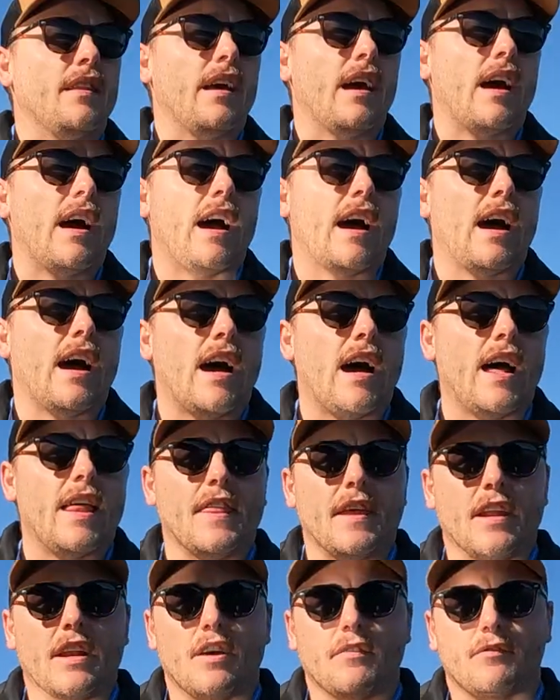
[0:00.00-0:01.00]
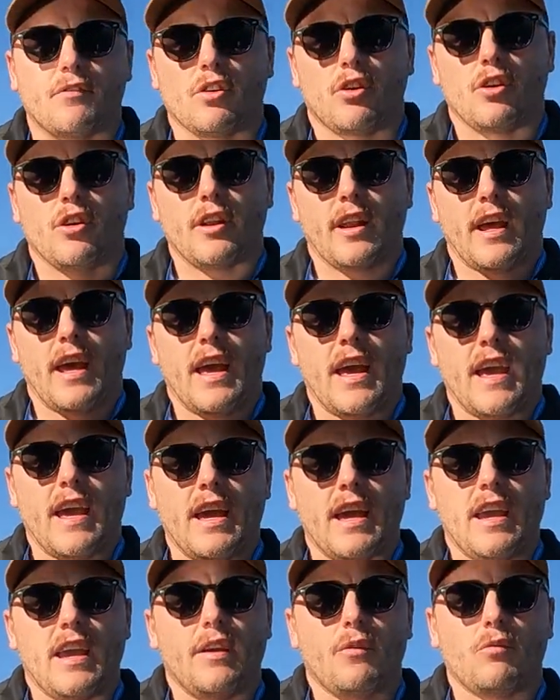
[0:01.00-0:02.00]
Then I've got
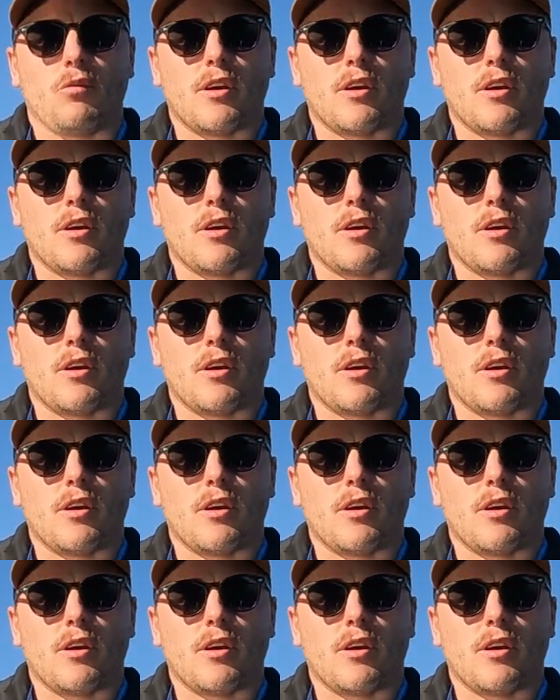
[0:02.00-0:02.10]
a